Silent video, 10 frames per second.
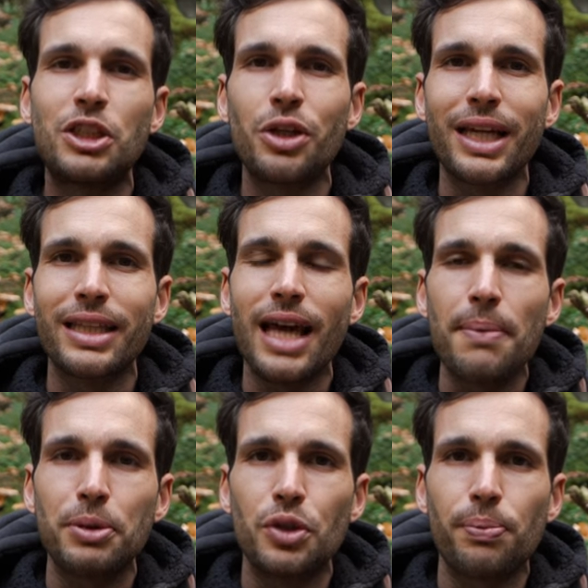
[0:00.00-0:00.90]
be shooting in
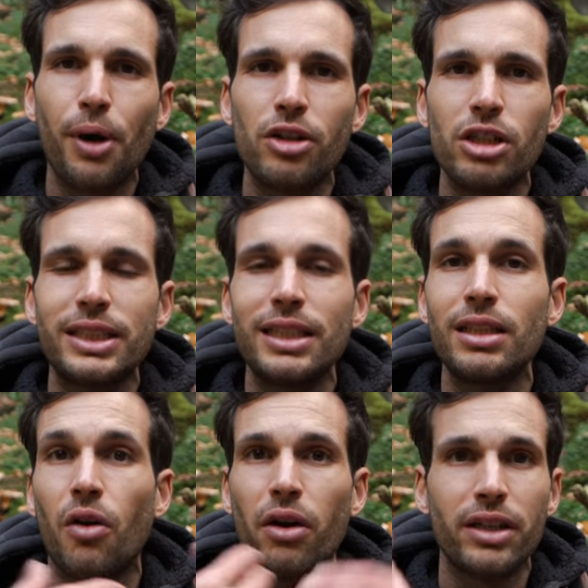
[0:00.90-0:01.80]
aperture priority
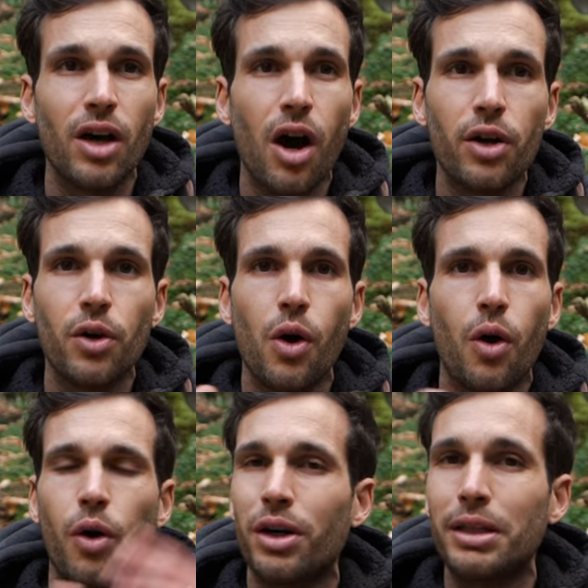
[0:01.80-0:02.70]
or in auto
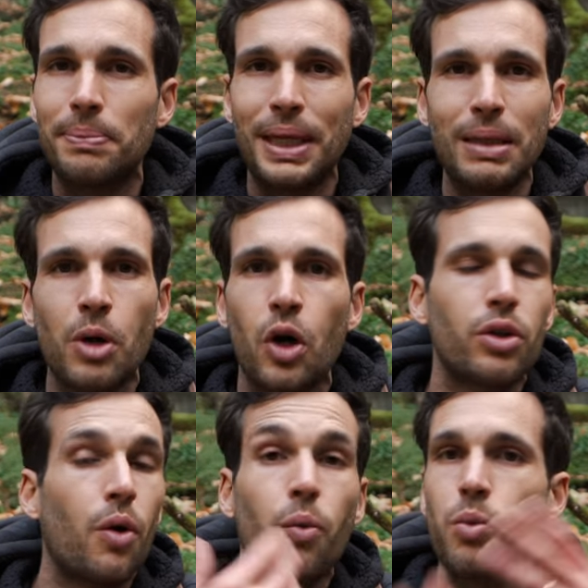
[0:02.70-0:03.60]
or in P mode
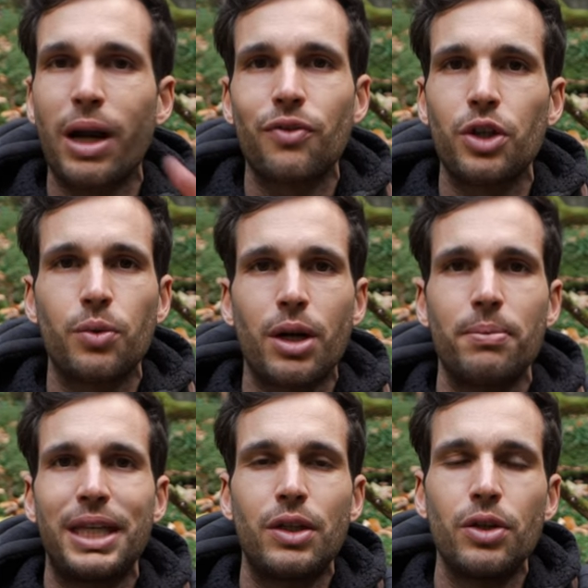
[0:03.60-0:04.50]
or whatever you want to
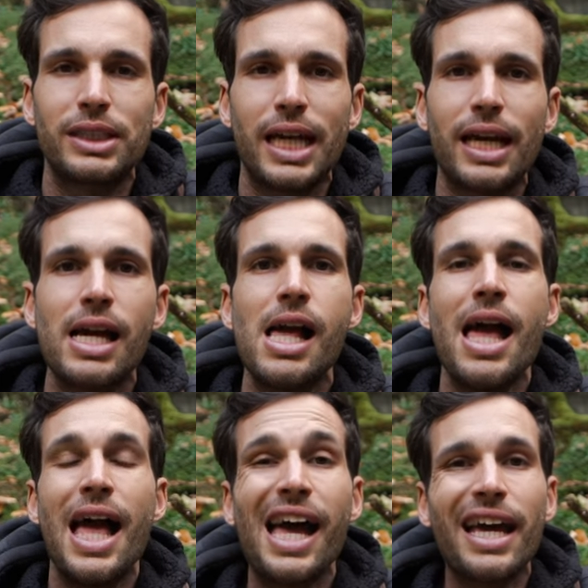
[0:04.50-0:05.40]
be using.
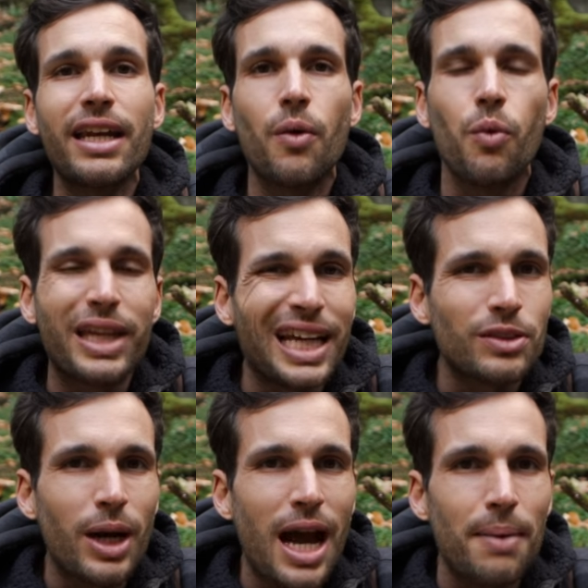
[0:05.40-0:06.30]
And guess
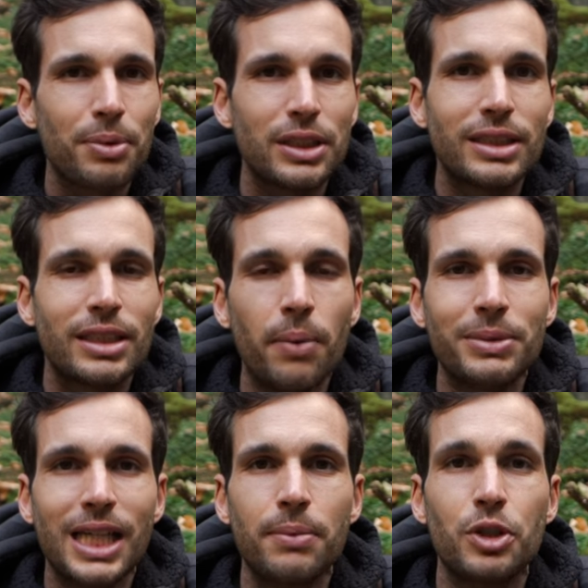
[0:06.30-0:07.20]
what happens?
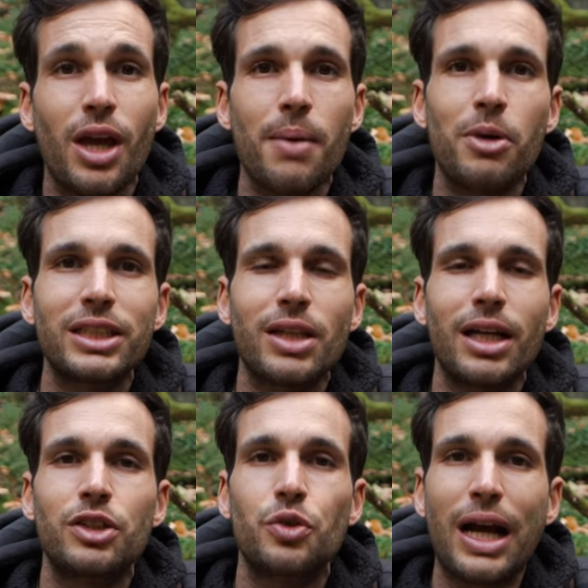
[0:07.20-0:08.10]
Sometimes your camera is going
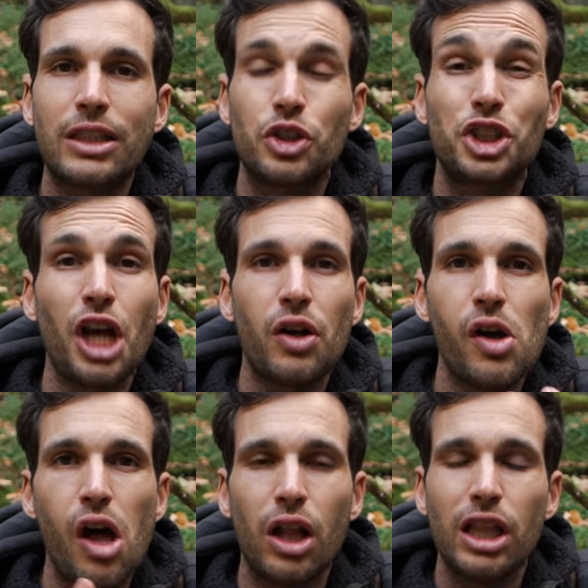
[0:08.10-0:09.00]
to drag the
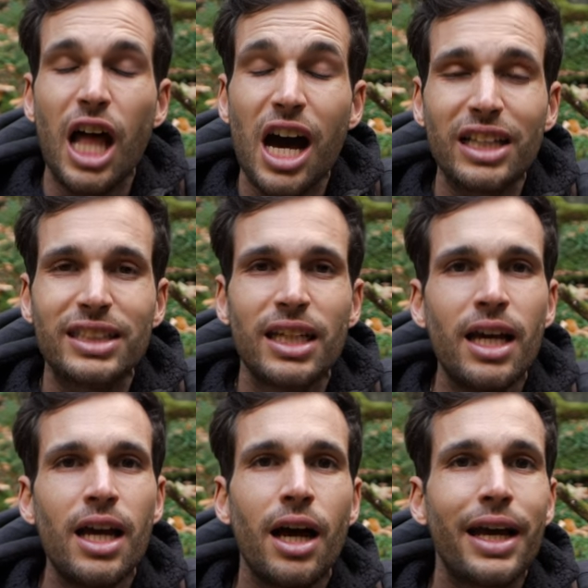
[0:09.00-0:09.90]
shutter a lot
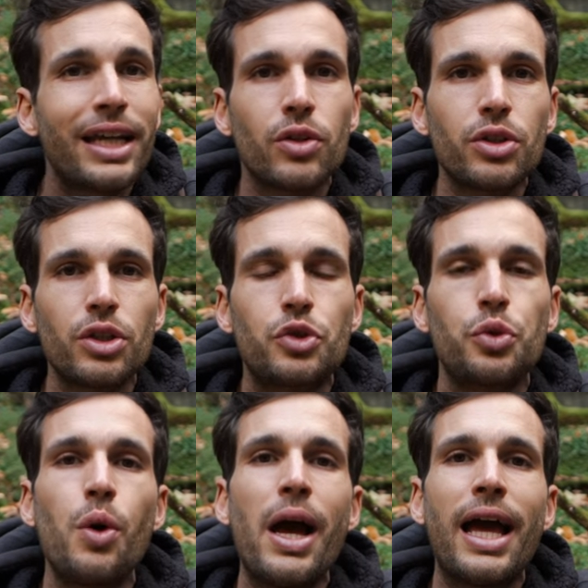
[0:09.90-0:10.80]
in order
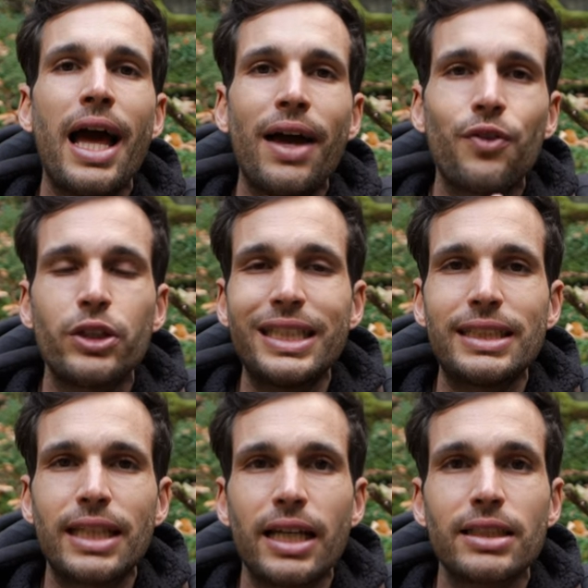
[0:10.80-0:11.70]
to have a
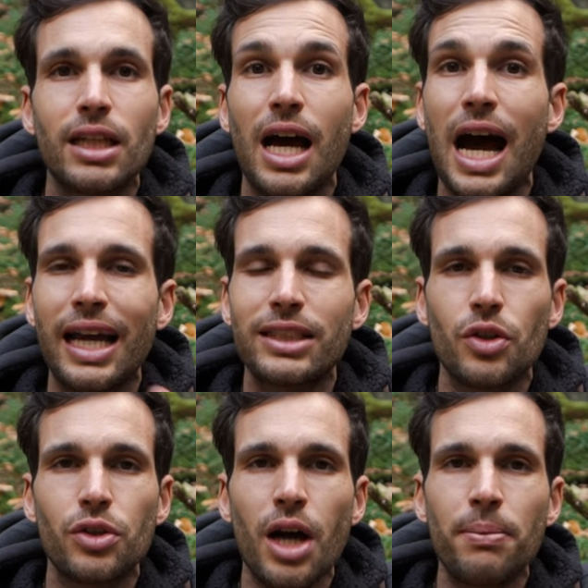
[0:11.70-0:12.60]
decent uh,
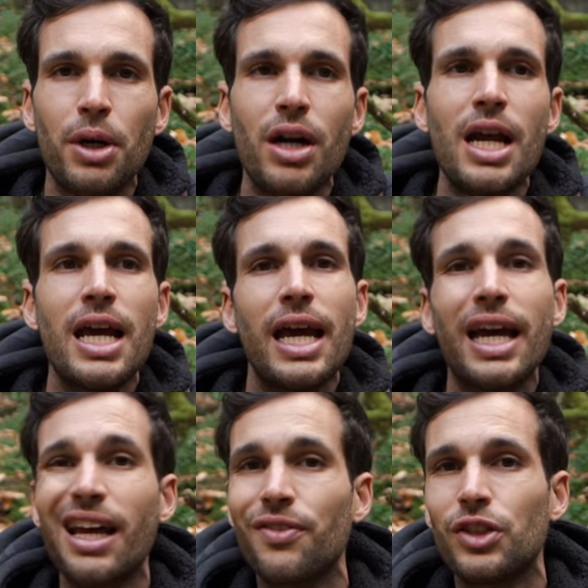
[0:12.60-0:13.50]
ISO number
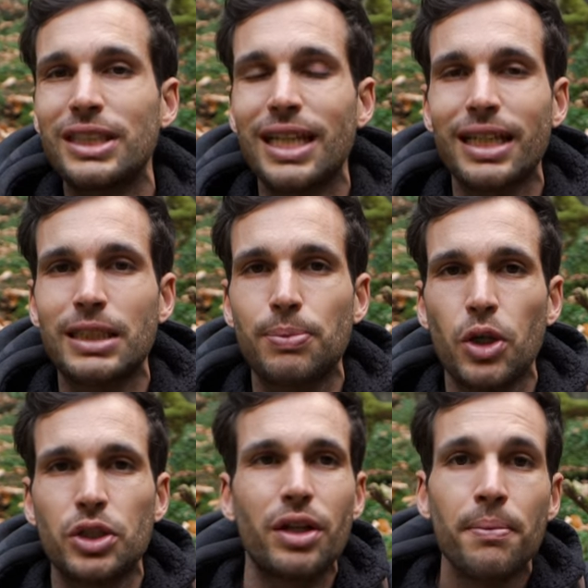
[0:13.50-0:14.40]
and have a decent
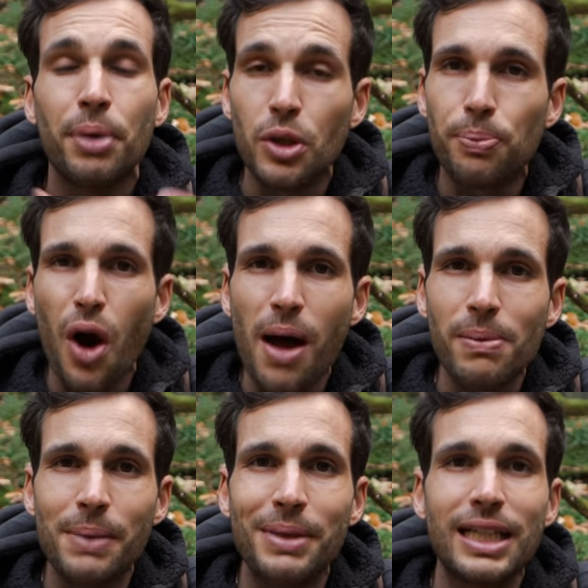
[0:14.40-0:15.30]
exposure. But the
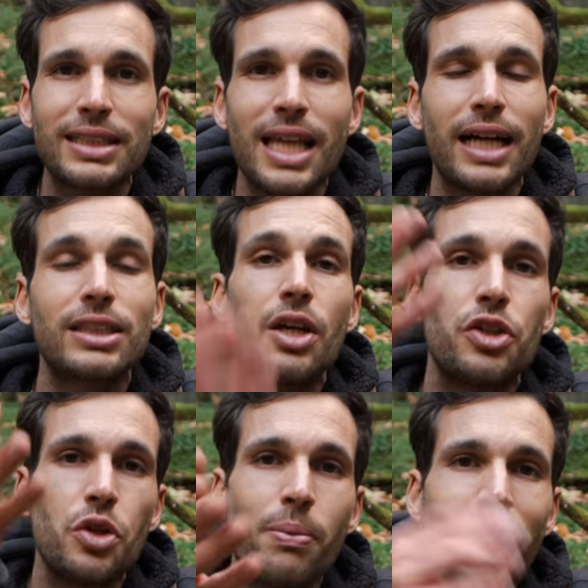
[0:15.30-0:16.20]
problem is that
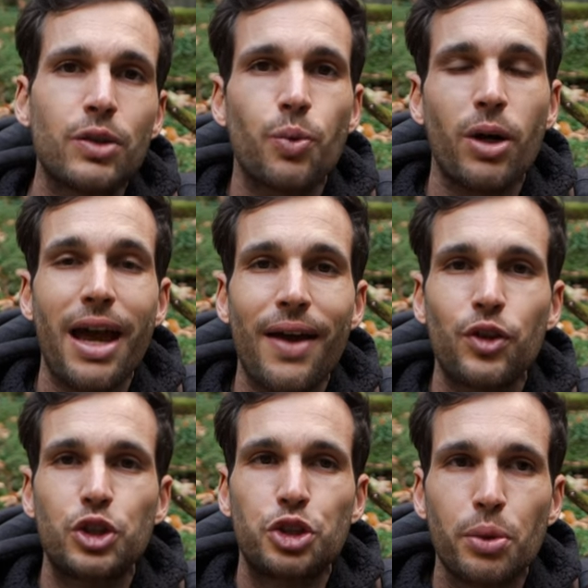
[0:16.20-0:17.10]
you might want to have
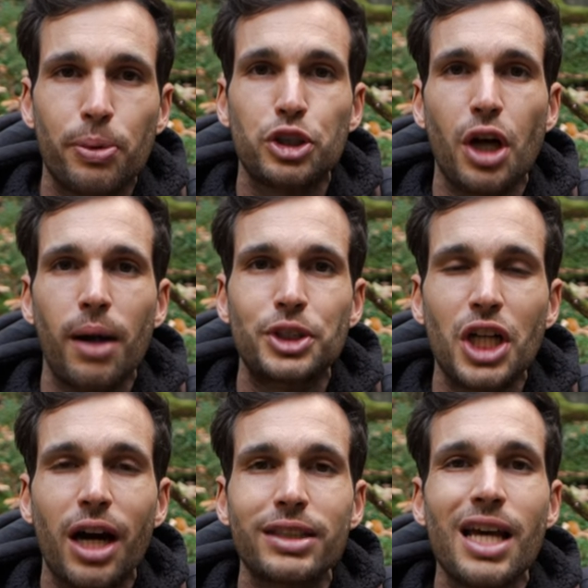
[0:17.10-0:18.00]
a super sharp
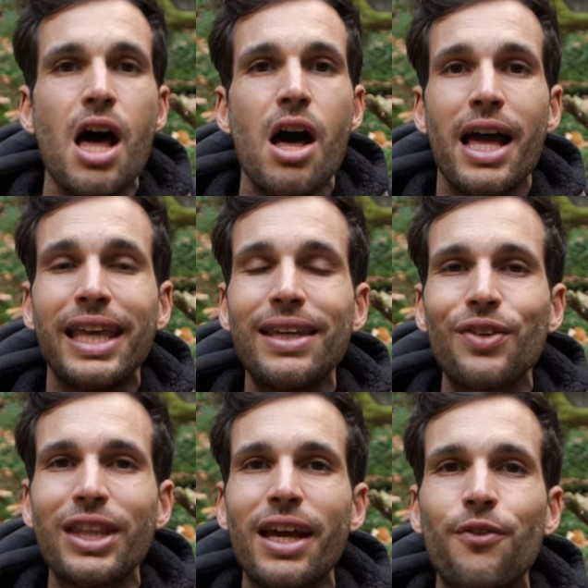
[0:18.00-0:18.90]
shot
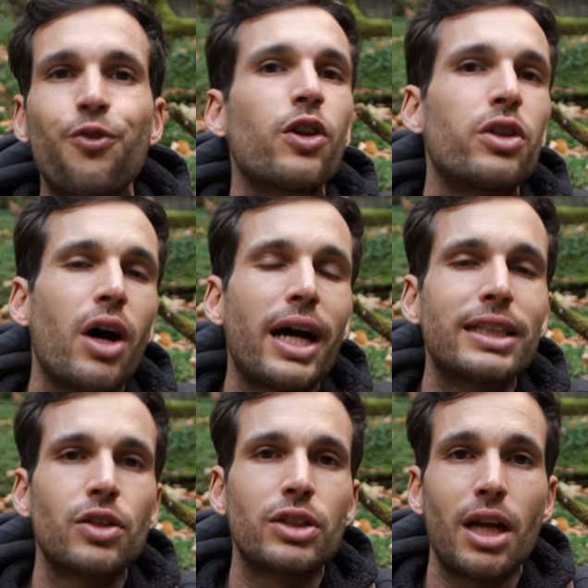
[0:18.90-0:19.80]
even if the
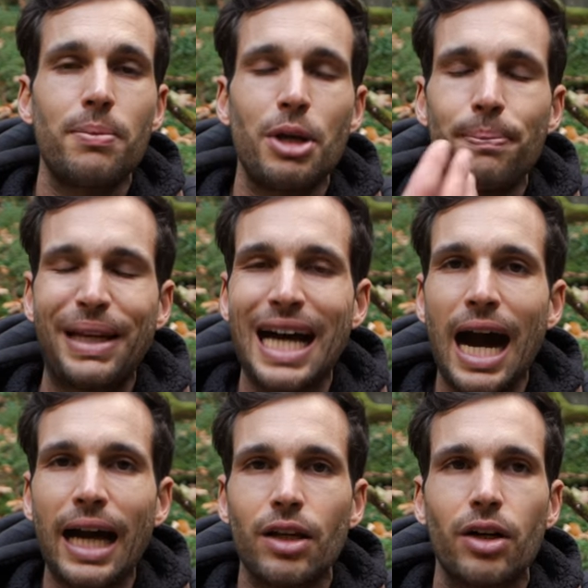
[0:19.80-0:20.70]
ISO is gonna be a bit
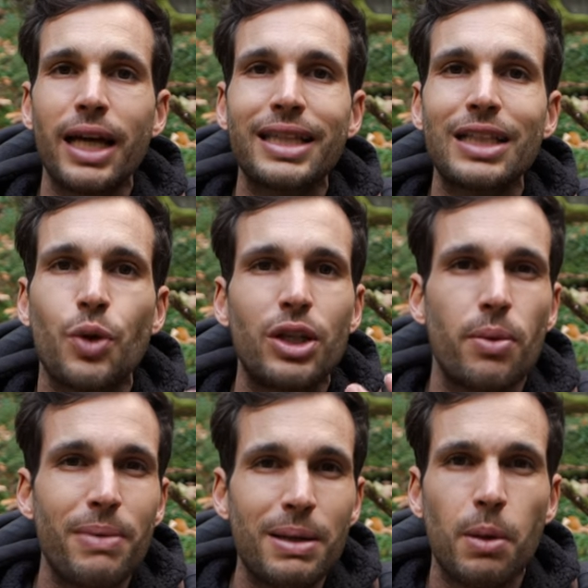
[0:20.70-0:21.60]
higher. And that's why
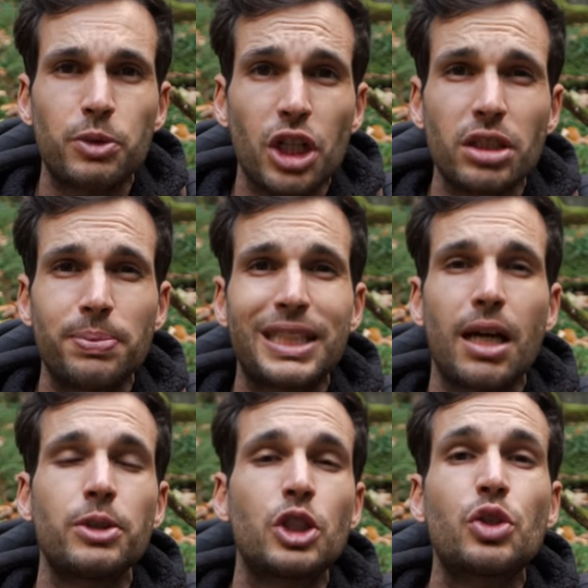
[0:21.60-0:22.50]
the minimum shutter speed
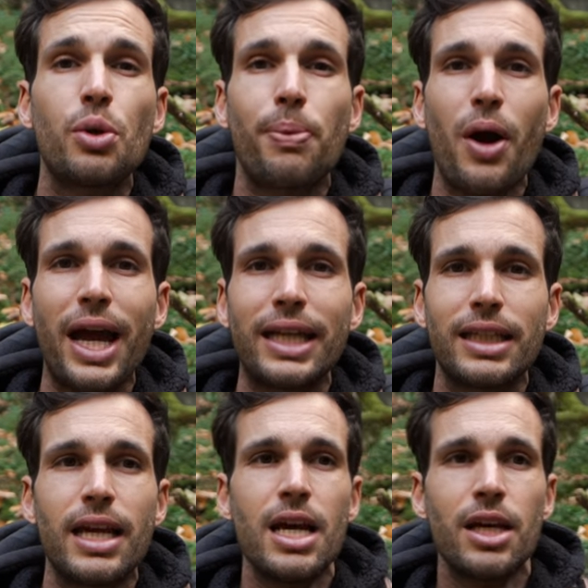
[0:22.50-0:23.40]
comes super handy.